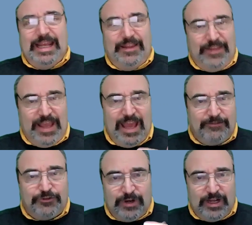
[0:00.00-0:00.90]
and they
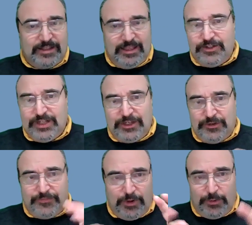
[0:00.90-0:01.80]
have translators on your
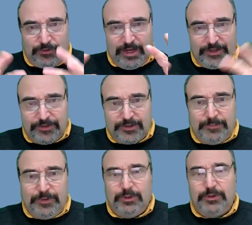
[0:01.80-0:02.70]
phone or on your
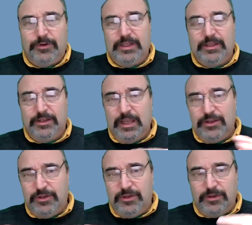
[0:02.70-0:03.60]
computer,
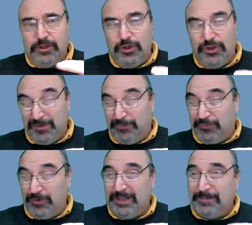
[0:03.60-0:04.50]
and you can
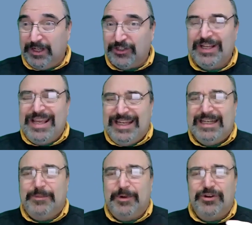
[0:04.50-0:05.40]
pretty much, in
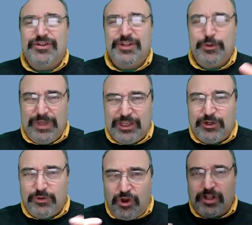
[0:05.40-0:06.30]
an emergency, we
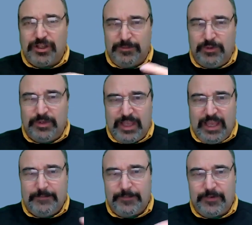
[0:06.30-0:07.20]
can all
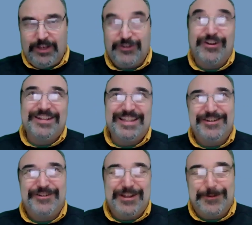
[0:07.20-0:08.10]
communicate, right, as long as the
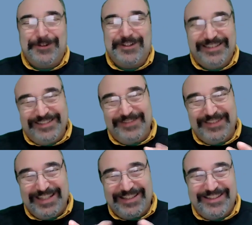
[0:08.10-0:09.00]
internet's working. But
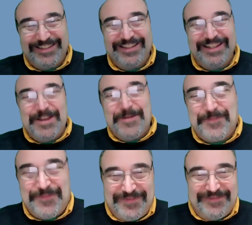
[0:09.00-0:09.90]
that's a
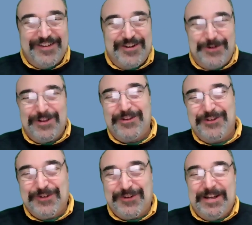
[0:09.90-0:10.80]
whole other
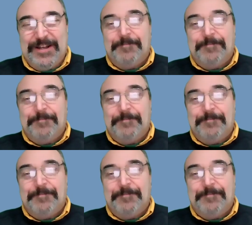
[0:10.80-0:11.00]
story.